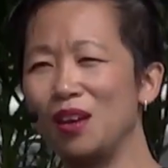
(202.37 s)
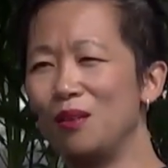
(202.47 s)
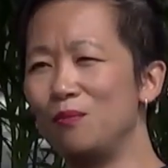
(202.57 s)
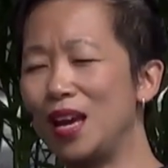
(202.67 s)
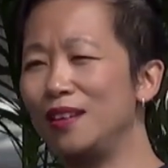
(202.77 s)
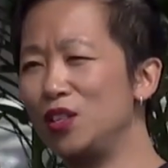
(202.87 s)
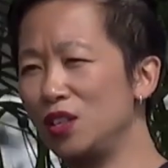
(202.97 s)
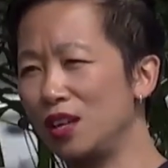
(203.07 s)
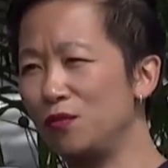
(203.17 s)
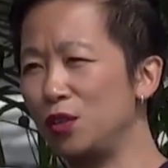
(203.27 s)

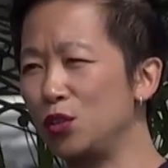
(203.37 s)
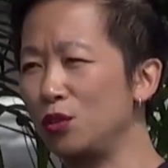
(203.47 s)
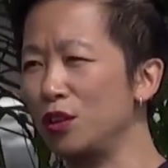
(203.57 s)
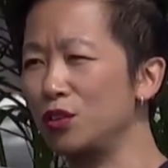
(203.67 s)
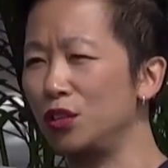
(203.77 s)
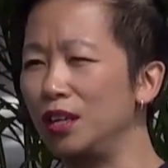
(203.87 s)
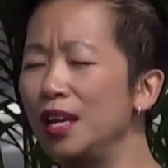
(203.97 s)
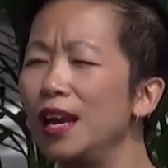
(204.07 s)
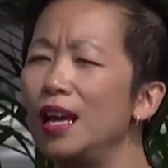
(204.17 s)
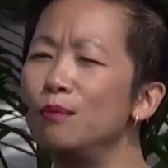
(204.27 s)
managing infrastructure
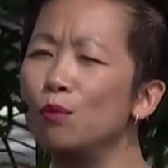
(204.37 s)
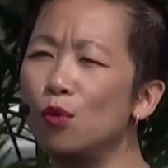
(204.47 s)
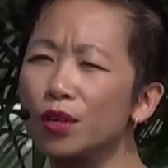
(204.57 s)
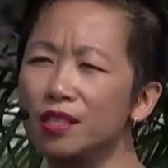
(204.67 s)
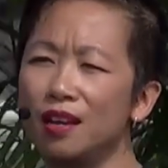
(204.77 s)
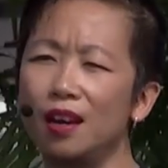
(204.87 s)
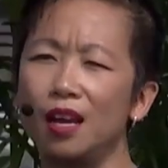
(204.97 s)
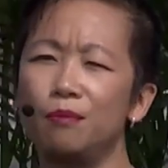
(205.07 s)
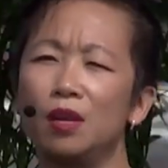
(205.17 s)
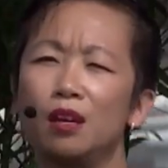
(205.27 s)
and more
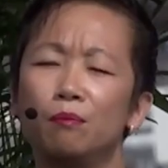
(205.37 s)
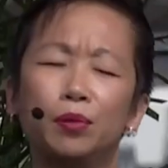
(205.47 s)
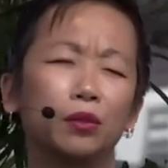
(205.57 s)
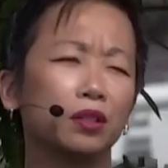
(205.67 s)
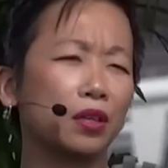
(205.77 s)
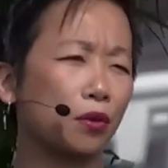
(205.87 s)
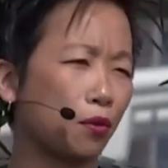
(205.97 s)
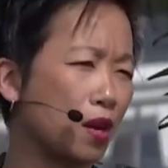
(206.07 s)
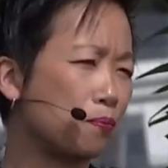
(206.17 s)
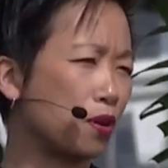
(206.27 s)
time building
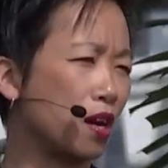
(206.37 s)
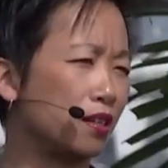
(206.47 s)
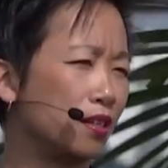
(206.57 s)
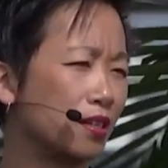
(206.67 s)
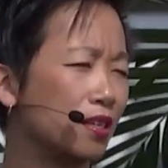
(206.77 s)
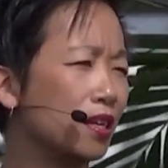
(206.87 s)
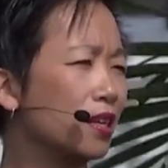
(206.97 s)
great products,